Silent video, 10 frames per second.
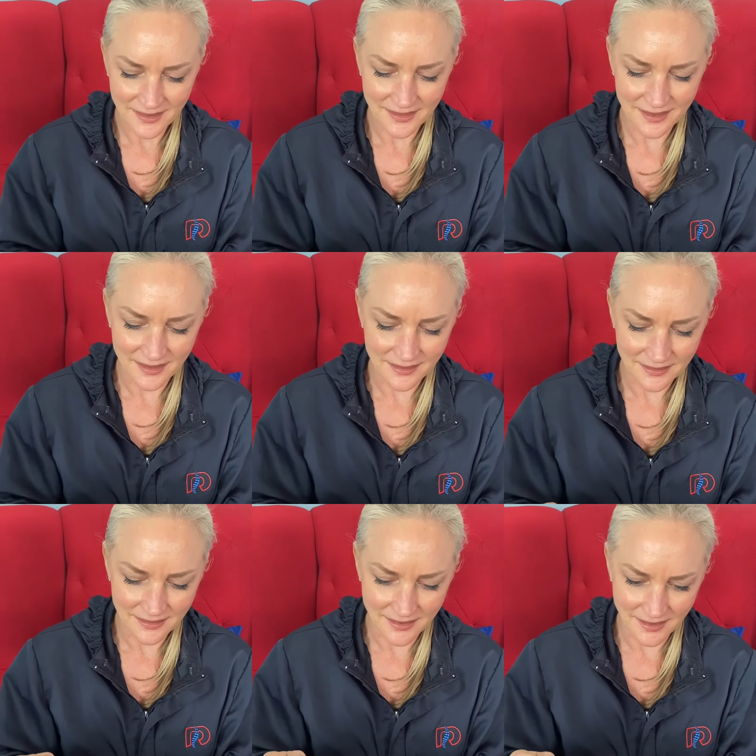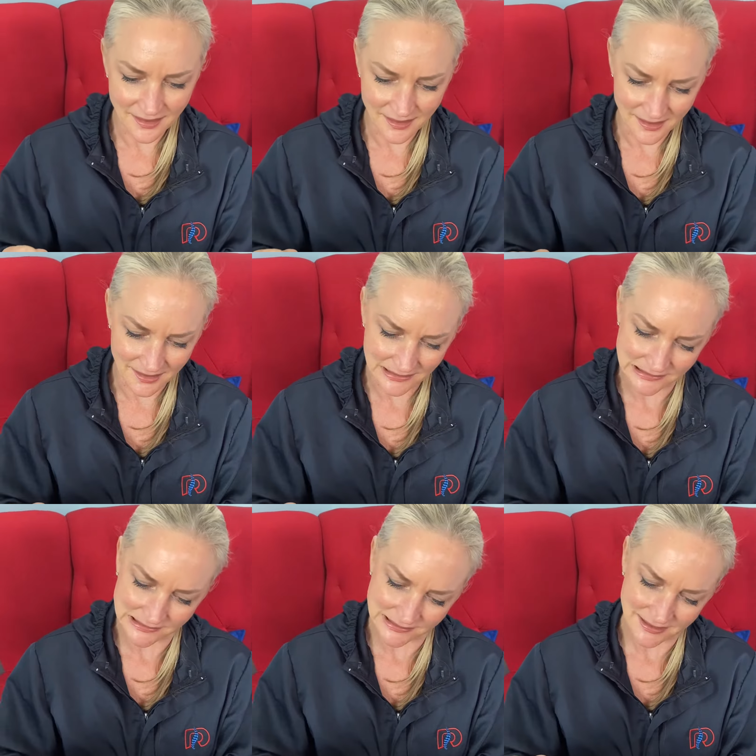The, the uh,
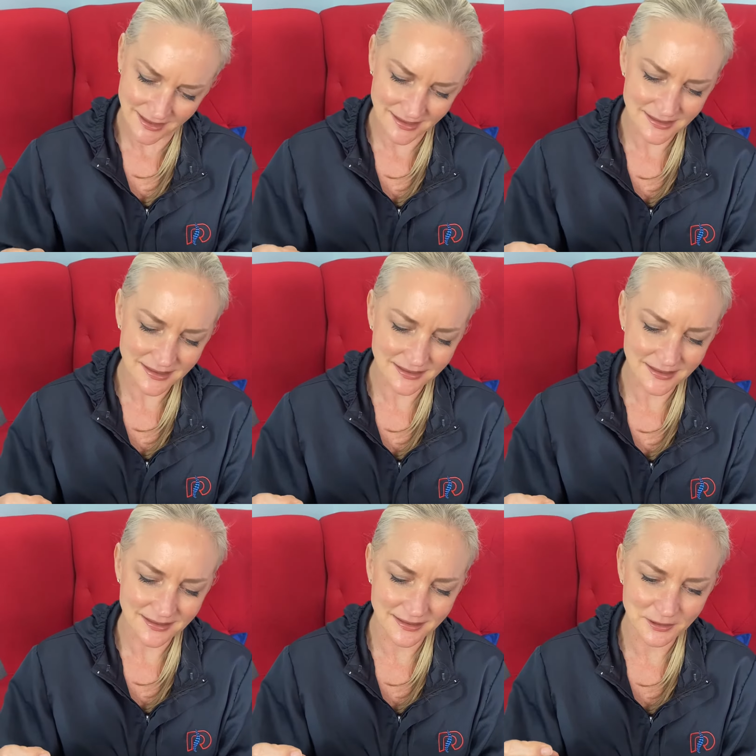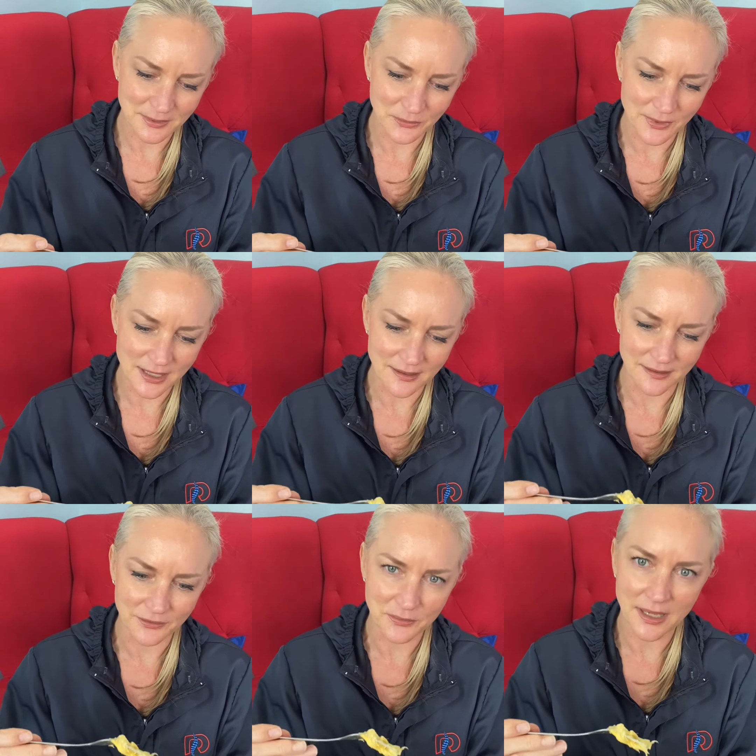consistency is a bit weird
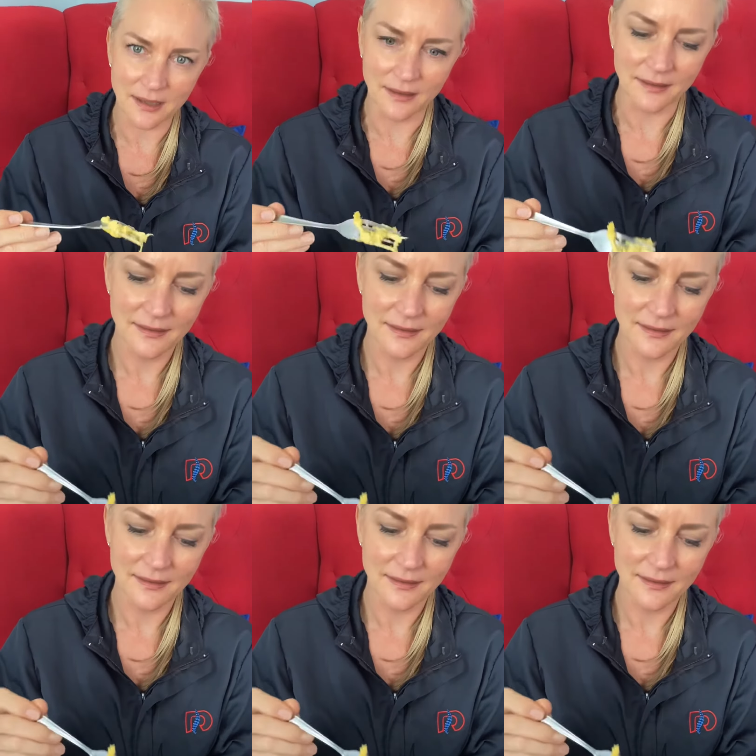as well.